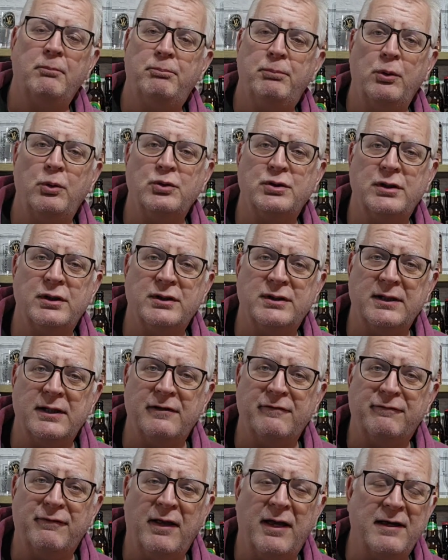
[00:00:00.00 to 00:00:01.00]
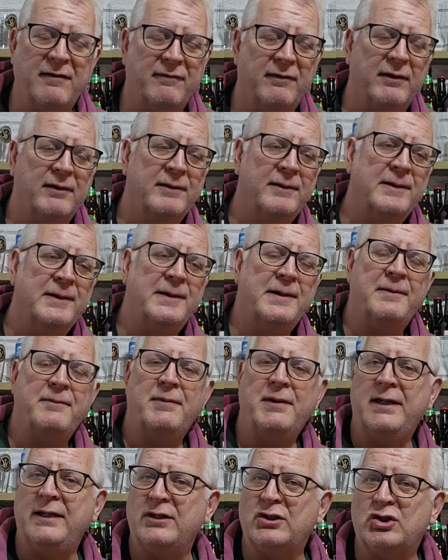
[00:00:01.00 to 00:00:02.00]
booziness in the flavour.
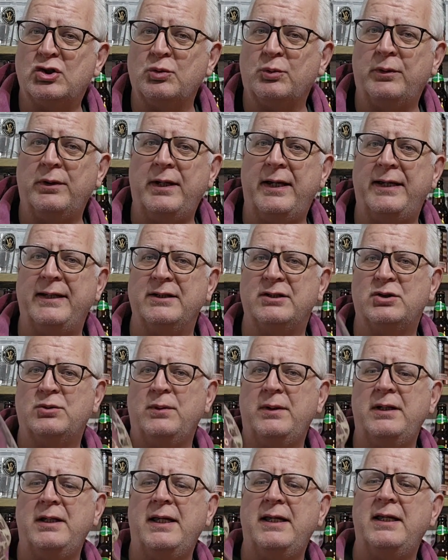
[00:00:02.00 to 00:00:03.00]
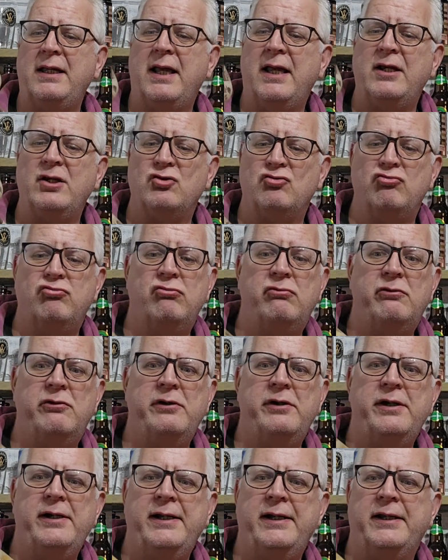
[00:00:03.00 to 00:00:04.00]
It's sweet. It's
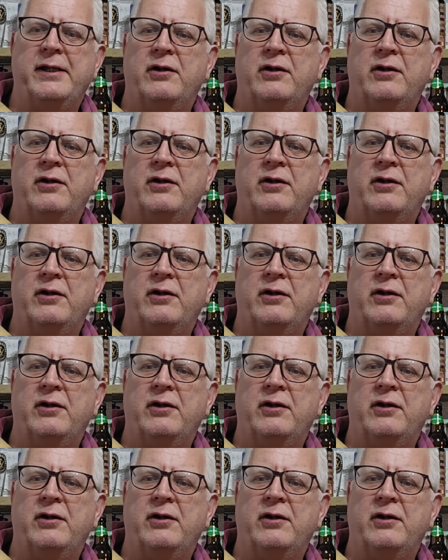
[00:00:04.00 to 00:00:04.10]
really